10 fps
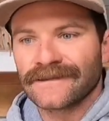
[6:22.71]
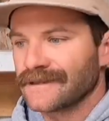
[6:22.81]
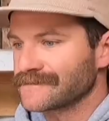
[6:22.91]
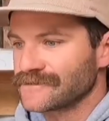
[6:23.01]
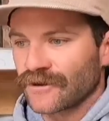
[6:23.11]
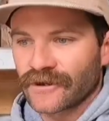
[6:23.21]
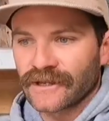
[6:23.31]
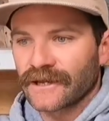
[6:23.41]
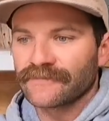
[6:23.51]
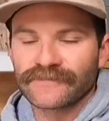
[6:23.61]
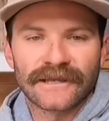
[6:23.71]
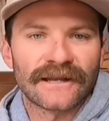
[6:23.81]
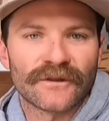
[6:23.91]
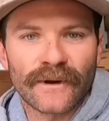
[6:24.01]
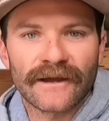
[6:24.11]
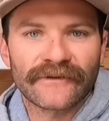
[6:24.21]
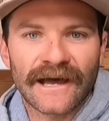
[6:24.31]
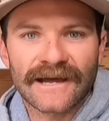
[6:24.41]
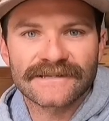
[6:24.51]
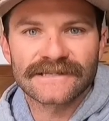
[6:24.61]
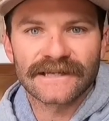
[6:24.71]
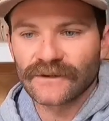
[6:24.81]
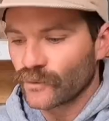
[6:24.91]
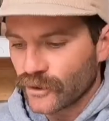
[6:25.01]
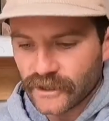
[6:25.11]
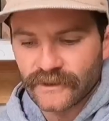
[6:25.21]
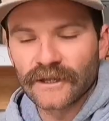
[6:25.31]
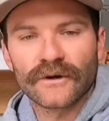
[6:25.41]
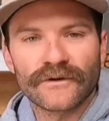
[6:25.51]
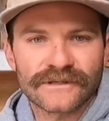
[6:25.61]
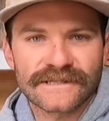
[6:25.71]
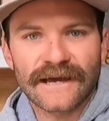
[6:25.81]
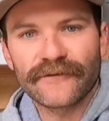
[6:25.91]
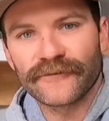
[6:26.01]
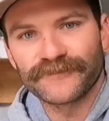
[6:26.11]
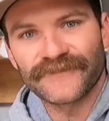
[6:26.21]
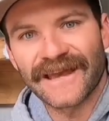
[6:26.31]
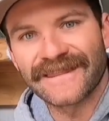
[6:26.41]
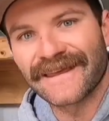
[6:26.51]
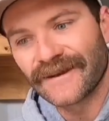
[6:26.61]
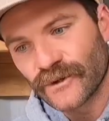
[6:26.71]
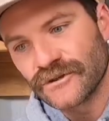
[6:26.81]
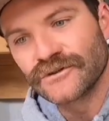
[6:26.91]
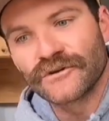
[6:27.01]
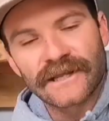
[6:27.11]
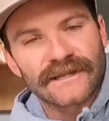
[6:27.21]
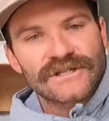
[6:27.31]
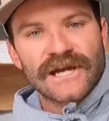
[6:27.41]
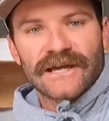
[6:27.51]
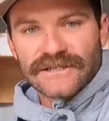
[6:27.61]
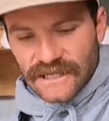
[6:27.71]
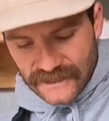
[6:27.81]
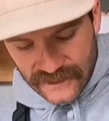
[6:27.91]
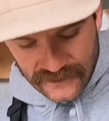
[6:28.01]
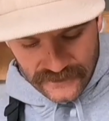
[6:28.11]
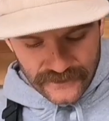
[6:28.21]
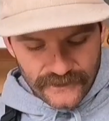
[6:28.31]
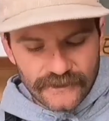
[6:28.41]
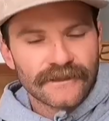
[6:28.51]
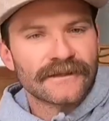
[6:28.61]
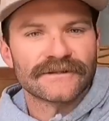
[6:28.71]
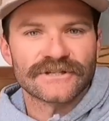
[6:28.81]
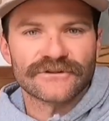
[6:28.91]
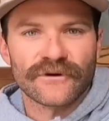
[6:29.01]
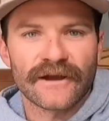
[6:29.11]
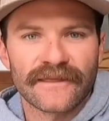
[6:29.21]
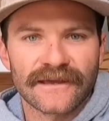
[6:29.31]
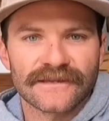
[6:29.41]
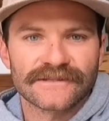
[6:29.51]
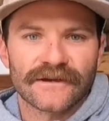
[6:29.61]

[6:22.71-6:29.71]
It's not going to get in the way of casting and working the lure and stuff. And then when you do need to change anything, it's just right there.